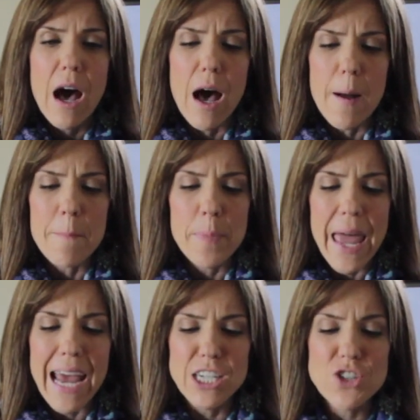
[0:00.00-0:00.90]

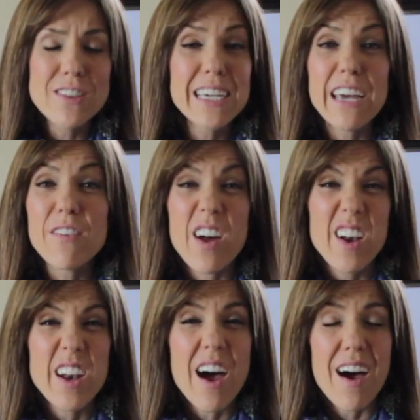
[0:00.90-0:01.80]
And just to give
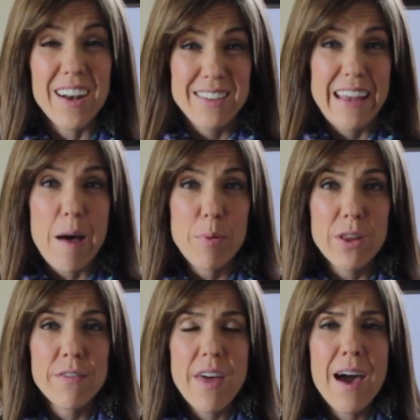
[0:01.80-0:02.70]
an
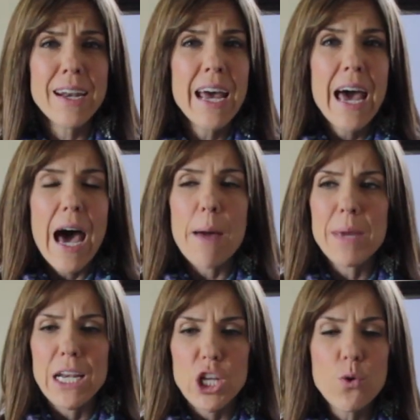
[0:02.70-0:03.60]
example of that, I
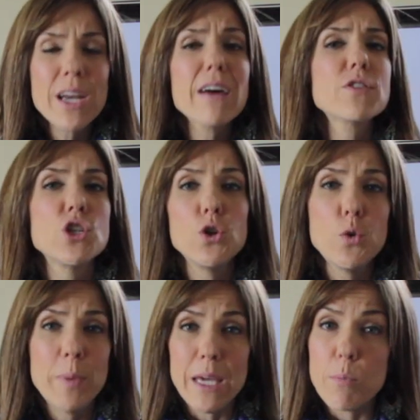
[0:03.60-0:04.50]
mean, you could have
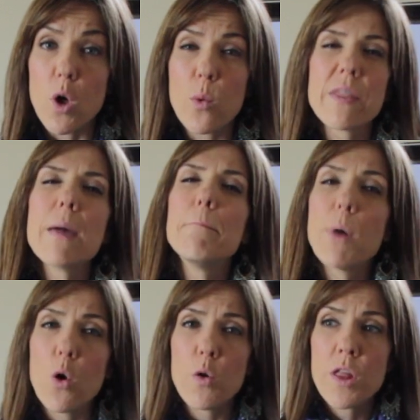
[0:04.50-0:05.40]
2 people where they
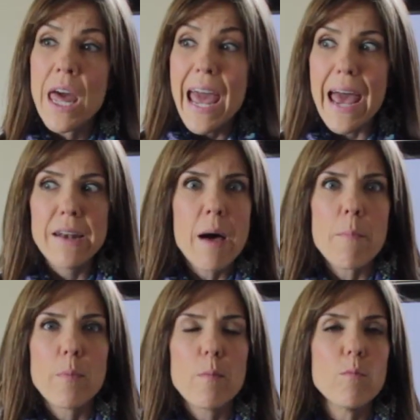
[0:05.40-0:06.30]
both end
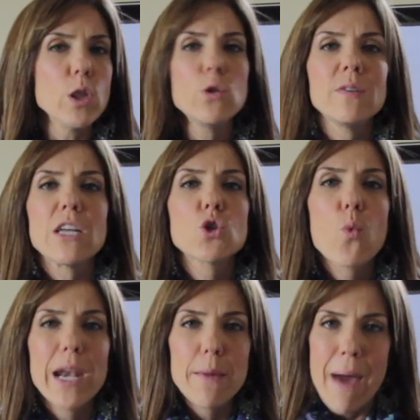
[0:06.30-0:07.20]
up losing
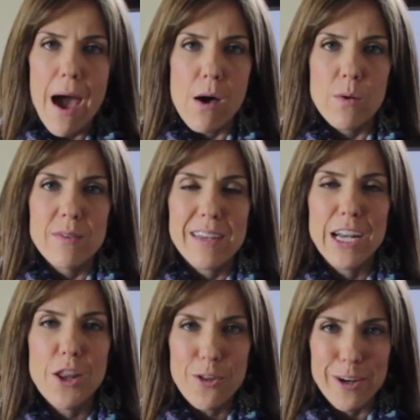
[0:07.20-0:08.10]
20 pounds
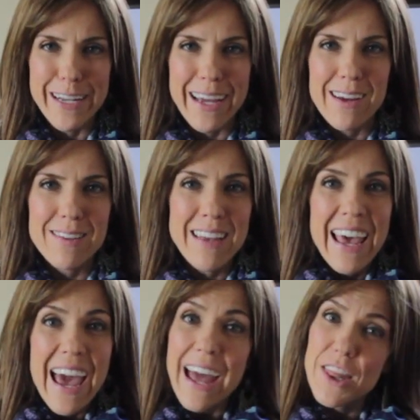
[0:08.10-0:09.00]
in 30 days.
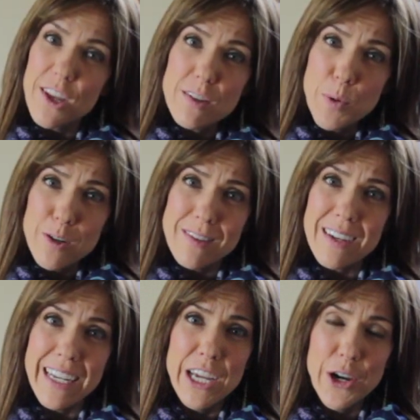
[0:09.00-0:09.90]
And this
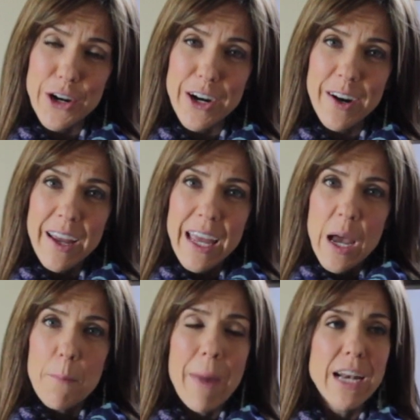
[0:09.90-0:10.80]
person here
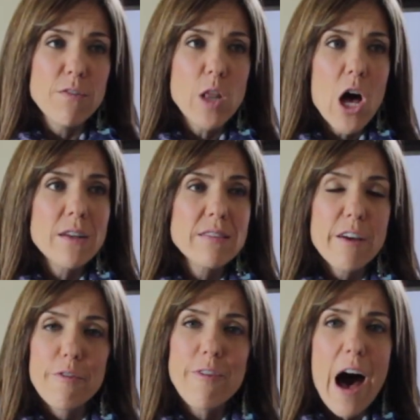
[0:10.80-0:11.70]
might have lost
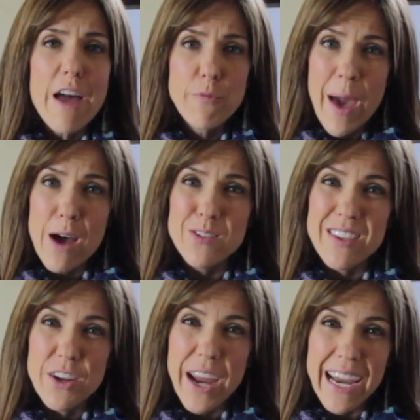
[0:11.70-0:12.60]
5 pounds
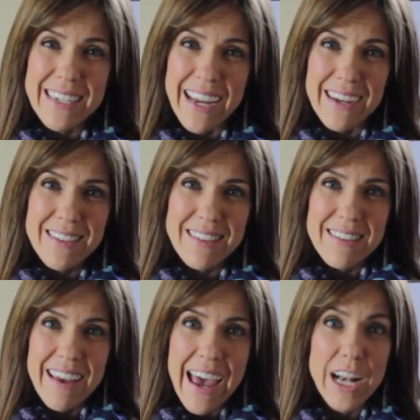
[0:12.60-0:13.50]
in their 8 days
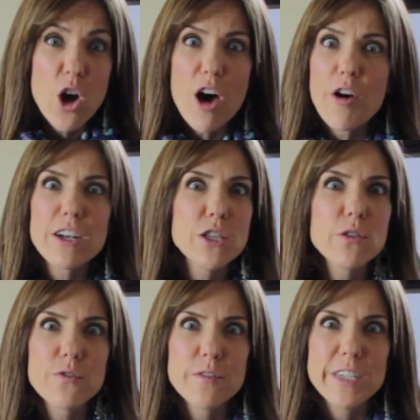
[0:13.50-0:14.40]
and gone on to
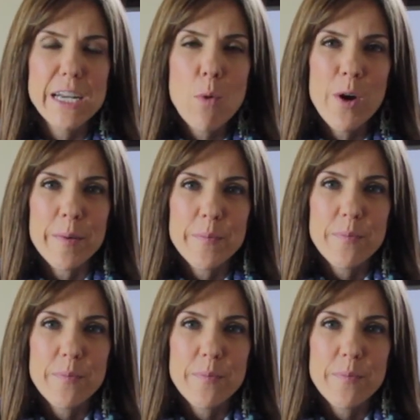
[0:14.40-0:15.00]
lose 15 more.